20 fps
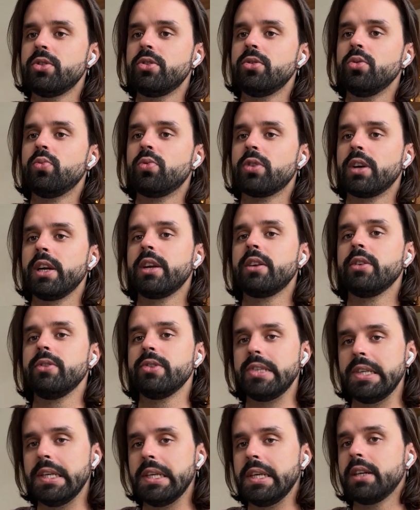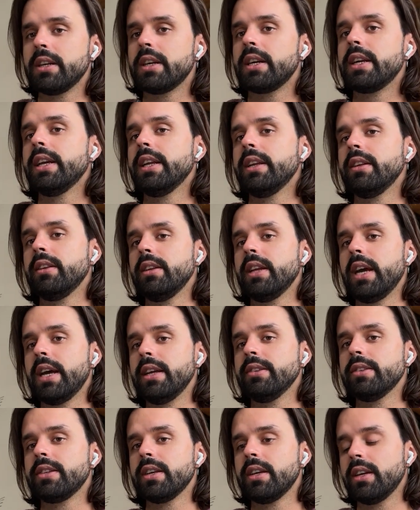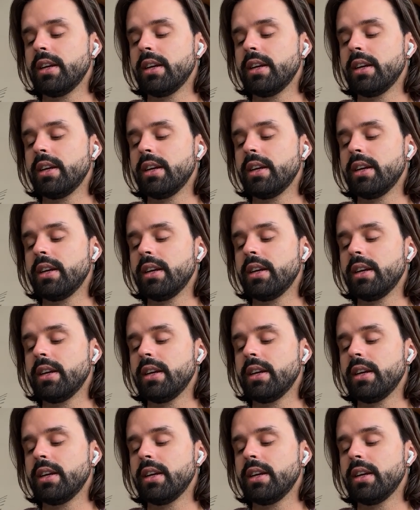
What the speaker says: to work on CTR and